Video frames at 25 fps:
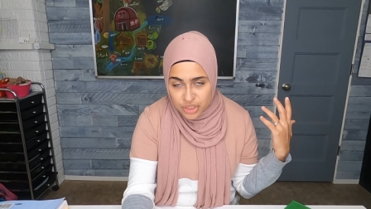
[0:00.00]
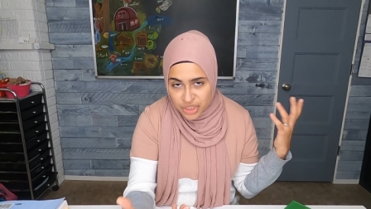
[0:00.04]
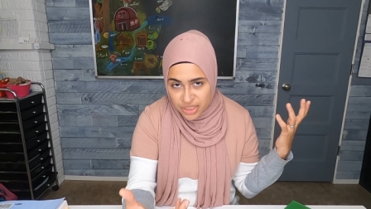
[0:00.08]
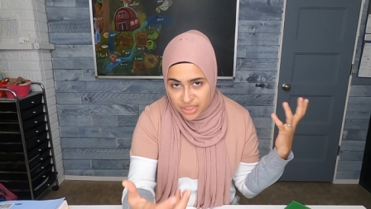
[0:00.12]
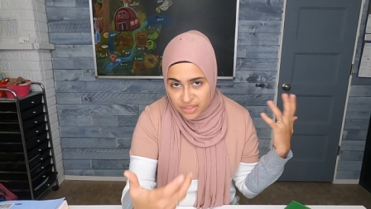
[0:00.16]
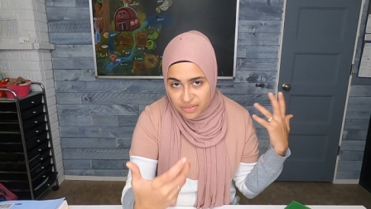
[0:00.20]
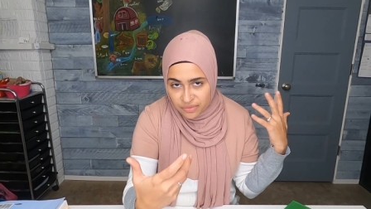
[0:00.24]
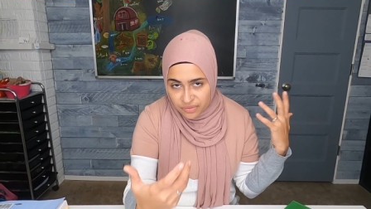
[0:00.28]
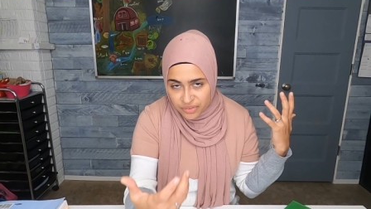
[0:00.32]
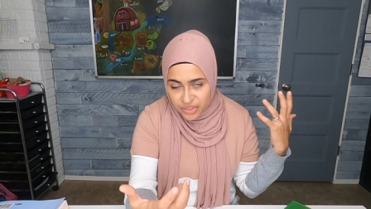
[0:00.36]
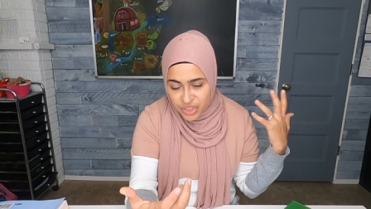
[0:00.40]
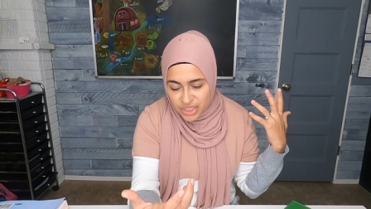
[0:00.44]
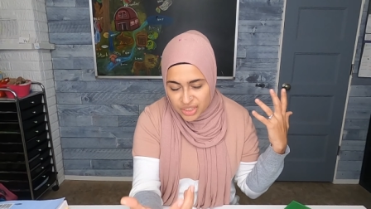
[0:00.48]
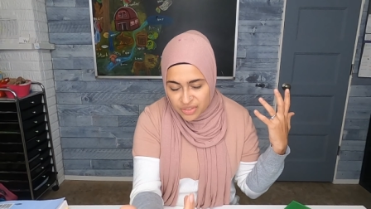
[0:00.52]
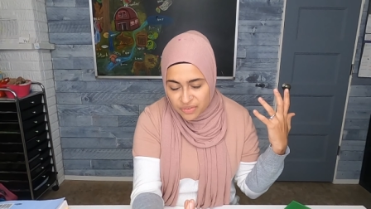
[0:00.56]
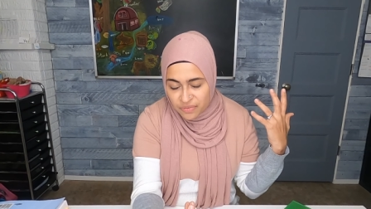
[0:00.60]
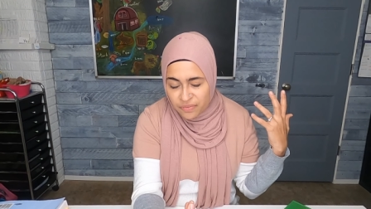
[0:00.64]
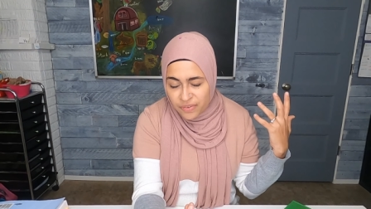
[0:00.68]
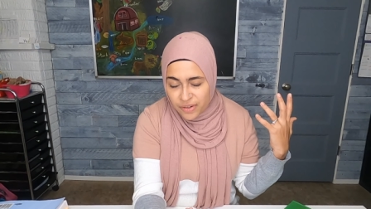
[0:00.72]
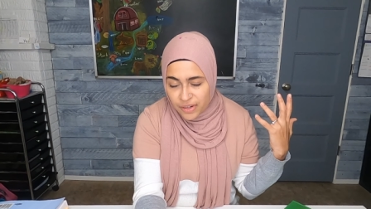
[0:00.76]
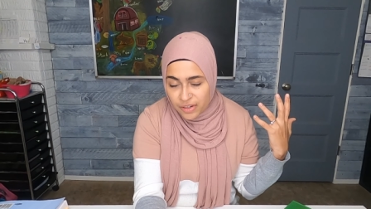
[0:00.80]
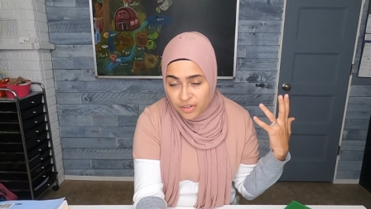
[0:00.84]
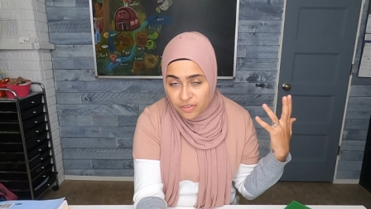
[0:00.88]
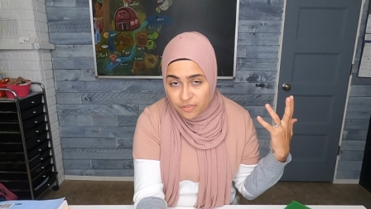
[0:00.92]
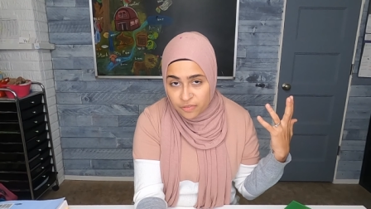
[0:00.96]
She's a
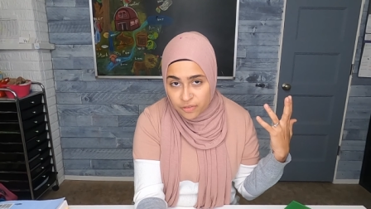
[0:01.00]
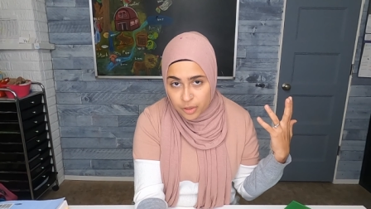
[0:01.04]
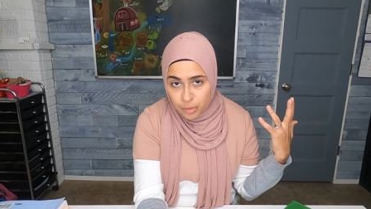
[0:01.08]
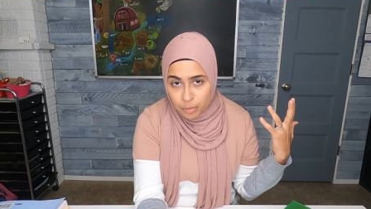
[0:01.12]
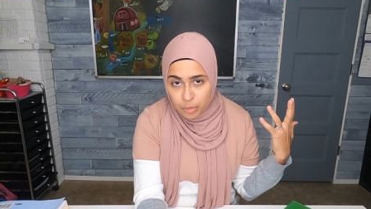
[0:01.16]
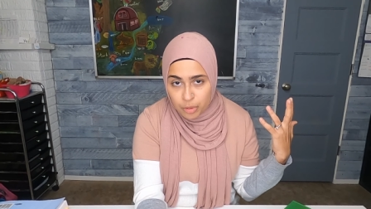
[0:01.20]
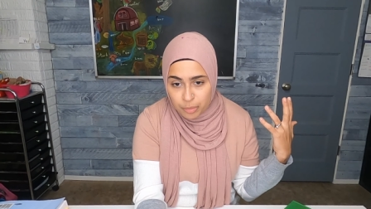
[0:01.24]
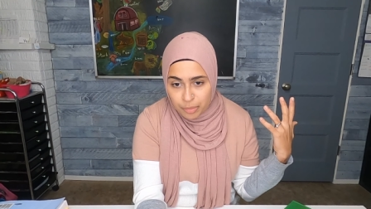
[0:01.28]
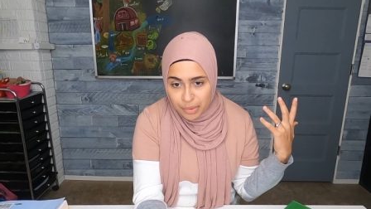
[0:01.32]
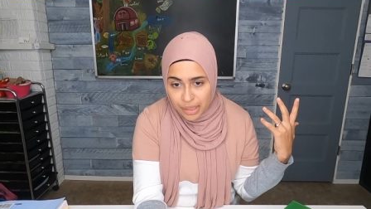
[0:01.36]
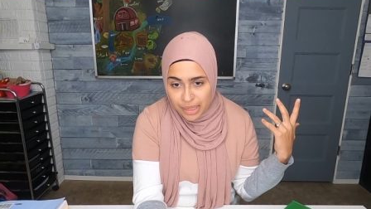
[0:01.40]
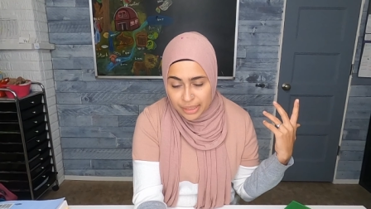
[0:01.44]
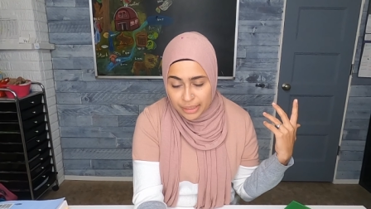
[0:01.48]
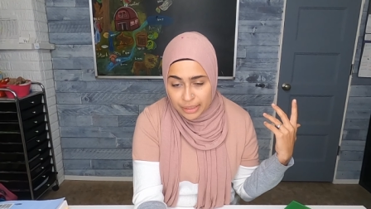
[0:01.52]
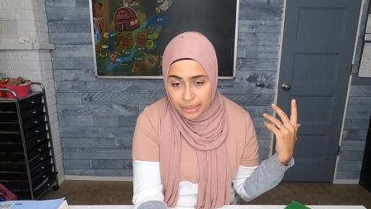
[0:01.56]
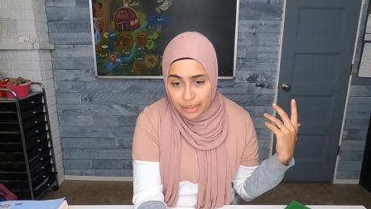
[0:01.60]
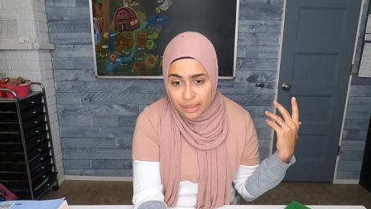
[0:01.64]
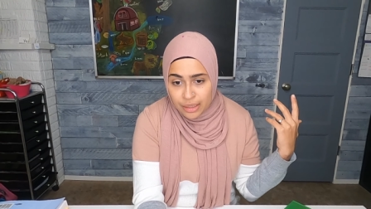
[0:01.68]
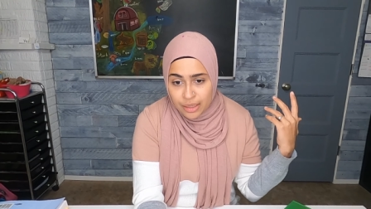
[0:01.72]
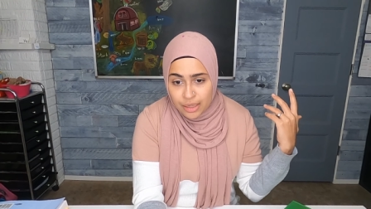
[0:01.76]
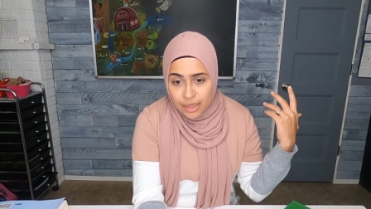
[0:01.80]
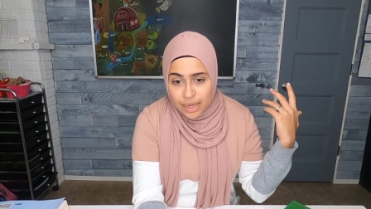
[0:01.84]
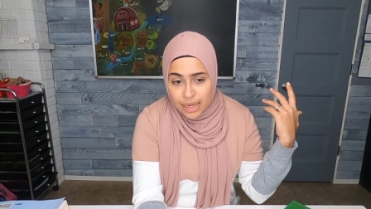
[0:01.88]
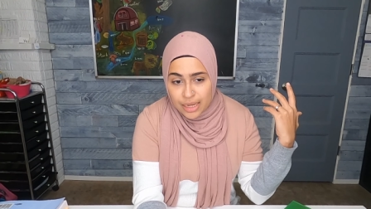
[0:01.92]
very verbal mind.